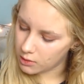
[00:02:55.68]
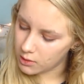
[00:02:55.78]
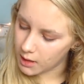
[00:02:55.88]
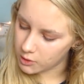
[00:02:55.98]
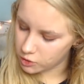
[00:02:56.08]

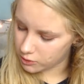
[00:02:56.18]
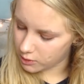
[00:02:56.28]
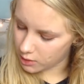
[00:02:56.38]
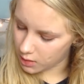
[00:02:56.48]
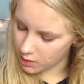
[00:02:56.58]

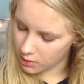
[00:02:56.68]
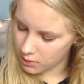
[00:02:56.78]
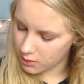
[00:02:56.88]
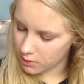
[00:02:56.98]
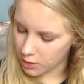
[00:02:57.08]
Naturel
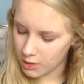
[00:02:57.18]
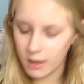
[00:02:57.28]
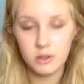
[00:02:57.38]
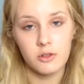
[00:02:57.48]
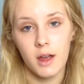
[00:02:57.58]

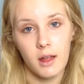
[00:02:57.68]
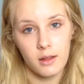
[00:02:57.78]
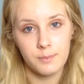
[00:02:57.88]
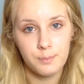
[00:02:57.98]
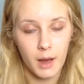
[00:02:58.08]

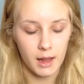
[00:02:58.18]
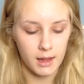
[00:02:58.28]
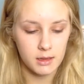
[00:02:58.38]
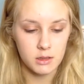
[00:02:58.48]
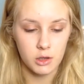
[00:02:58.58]

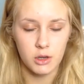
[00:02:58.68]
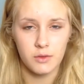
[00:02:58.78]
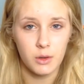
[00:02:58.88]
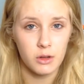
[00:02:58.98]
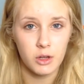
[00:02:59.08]
palette, so
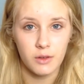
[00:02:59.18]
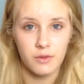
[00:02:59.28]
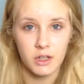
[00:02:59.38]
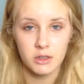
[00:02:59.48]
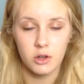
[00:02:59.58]
if you were looking
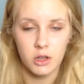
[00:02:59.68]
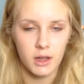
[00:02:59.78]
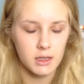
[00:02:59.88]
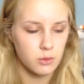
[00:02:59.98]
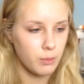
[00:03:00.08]
for this colour,
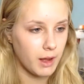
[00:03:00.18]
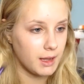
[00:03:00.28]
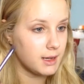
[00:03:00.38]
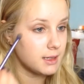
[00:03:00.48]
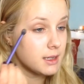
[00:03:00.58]
that's what
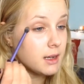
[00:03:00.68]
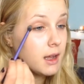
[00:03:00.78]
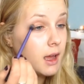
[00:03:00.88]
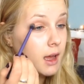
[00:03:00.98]
palette is in.